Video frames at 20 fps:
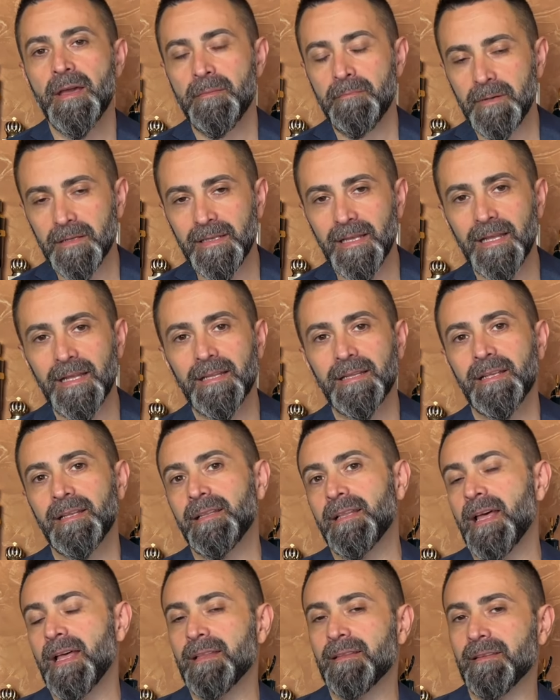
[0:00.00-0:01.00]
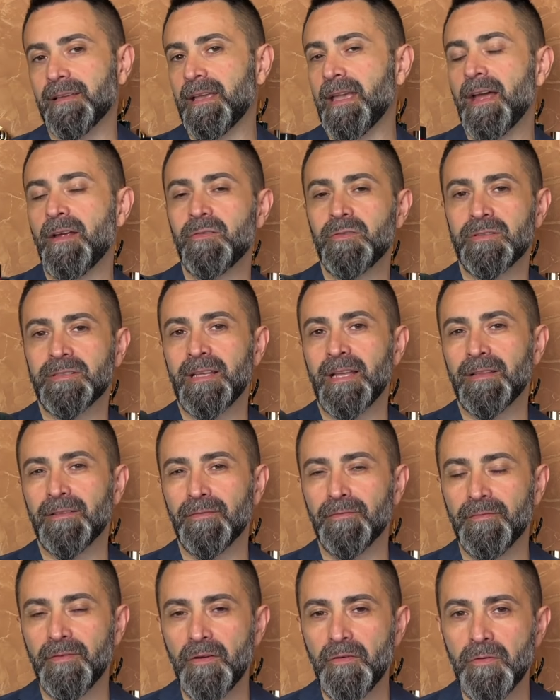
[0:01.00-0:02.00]
but other than that carries that
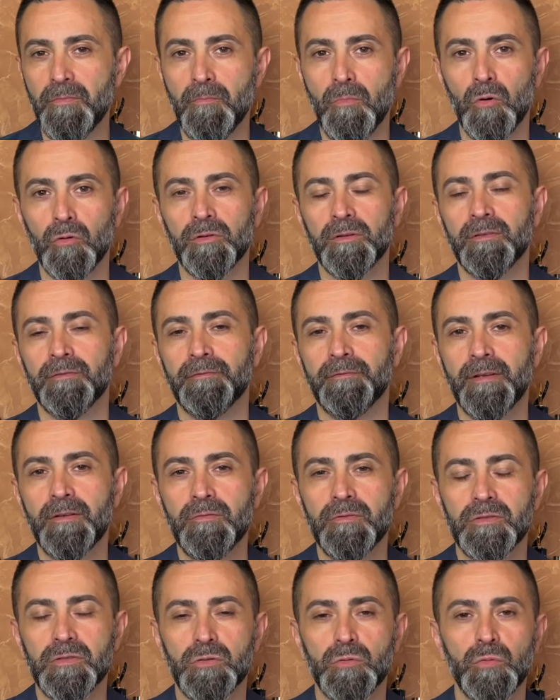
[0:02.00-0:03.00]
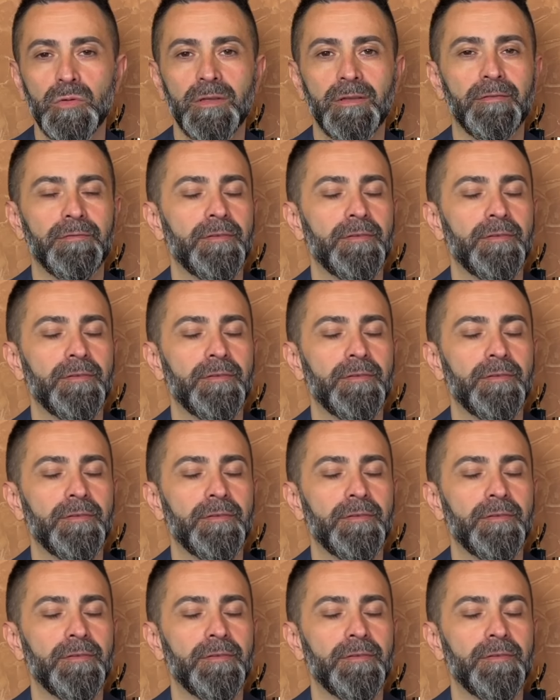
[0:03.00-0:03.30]
very modern, very sweet,